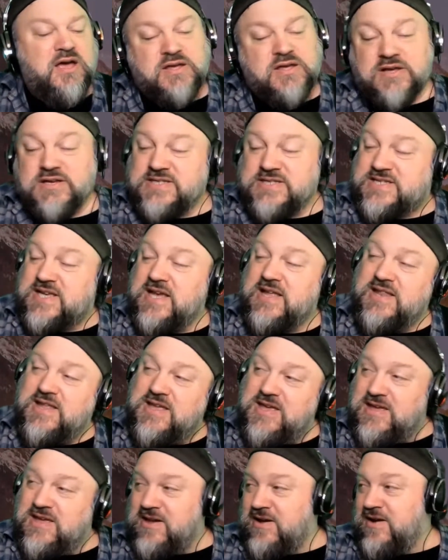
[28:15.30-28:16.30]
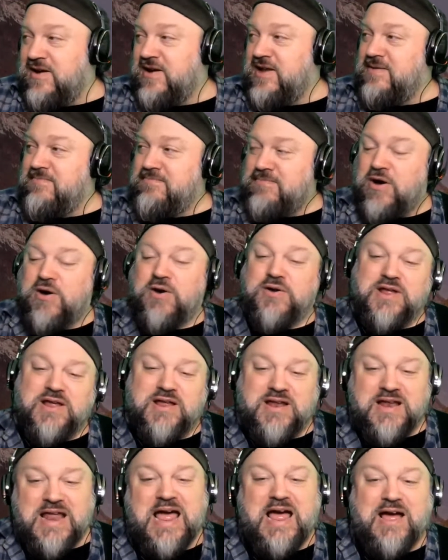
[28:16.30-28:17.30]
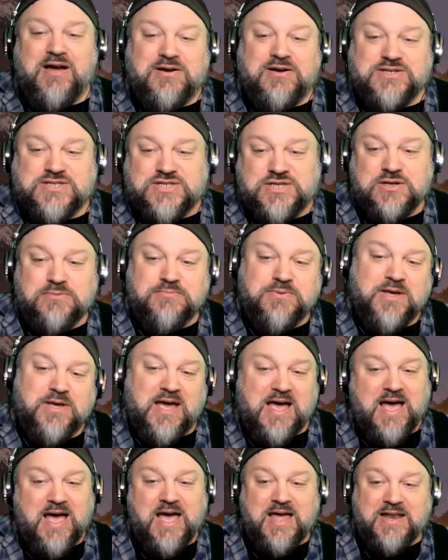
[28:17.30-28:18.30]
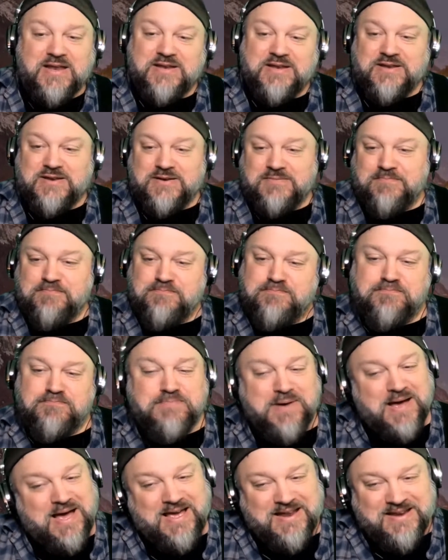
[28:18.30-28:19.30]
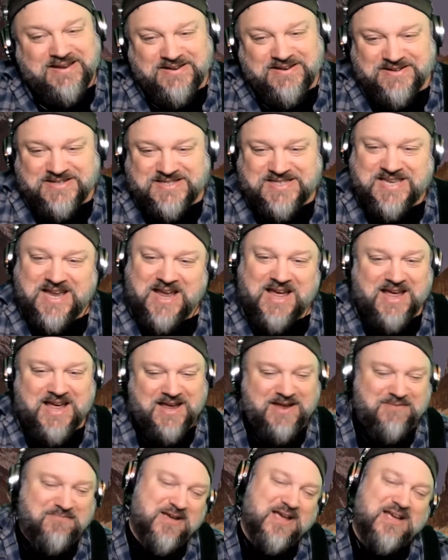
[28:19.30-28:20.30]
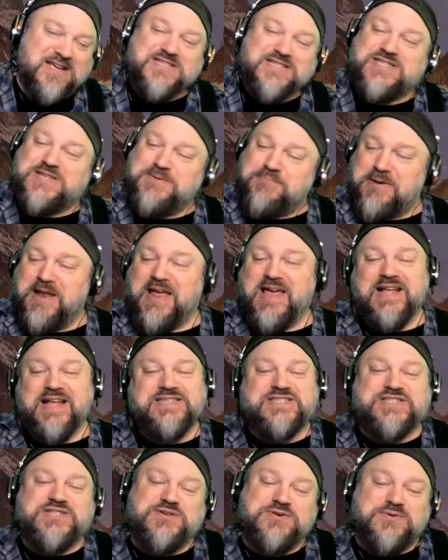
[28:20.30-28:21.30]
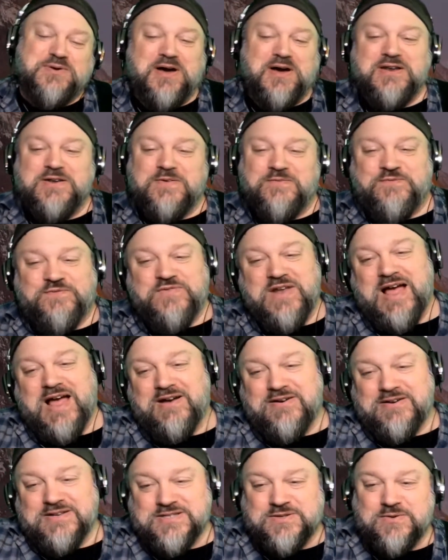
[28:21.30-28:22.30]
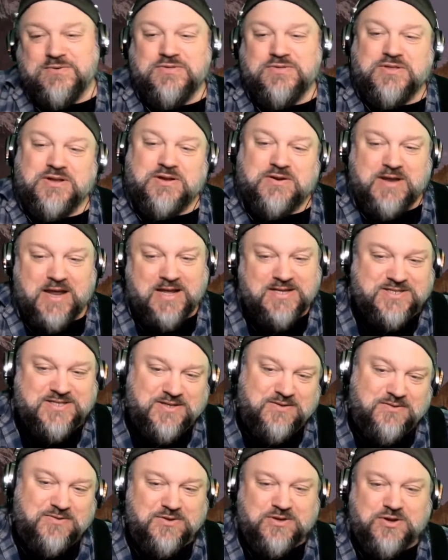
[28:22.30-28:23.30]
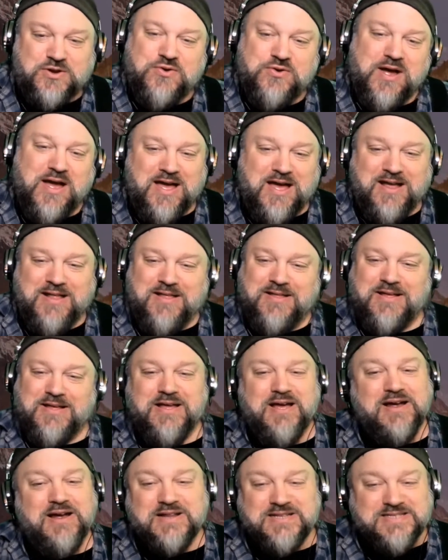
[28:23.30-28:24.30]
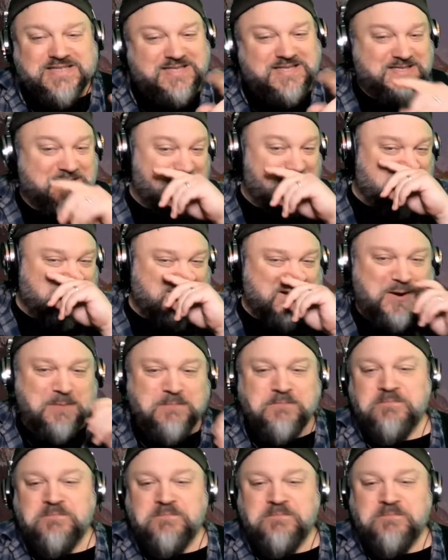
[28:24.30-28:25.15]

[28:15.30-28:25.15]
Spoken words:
'Cause in the early morning hours, she'll be hiding, biding the time. She plants you under flowers with the glitz of the crowd. I gotta see this again, sorry.